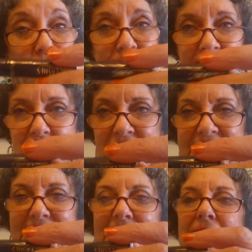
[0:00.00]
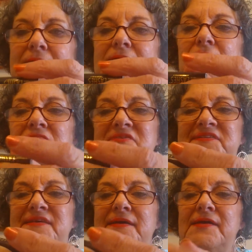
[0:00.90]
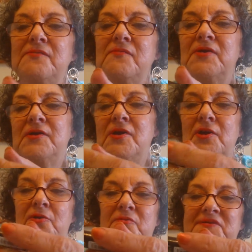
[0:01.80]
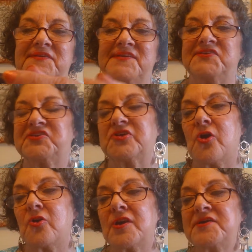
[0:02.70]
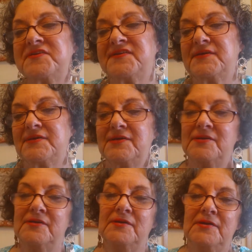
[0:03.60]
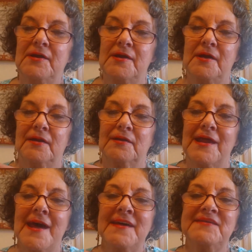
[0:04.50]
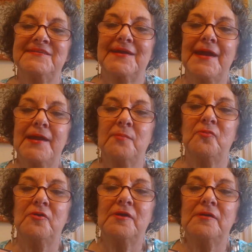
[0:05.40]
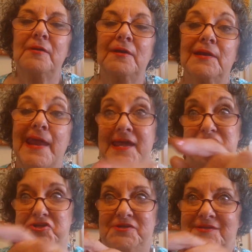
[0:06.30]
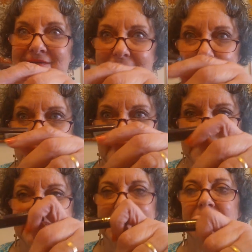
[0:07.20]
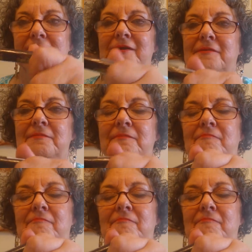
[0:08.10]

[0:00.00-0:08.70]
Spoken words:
article that I received was this Tarte Lights Camera Lashes Mascara.